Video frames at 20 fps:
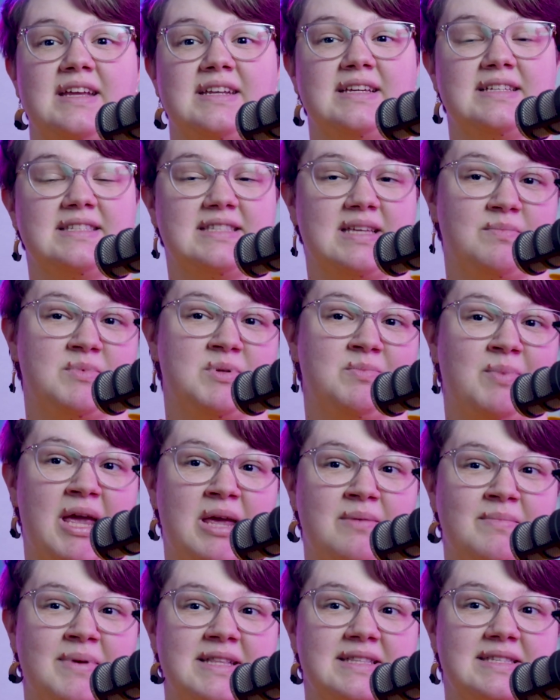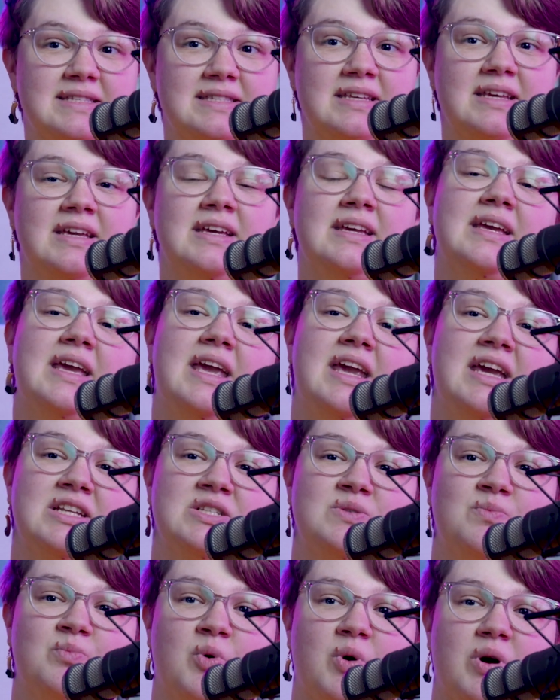and accept payments,
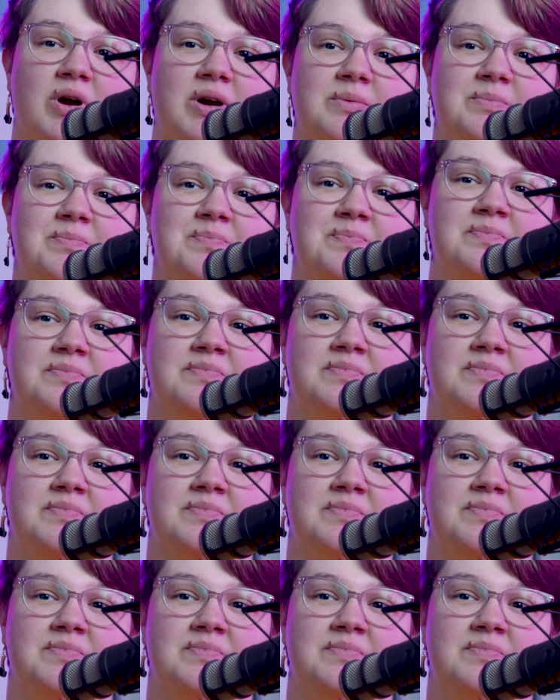and more.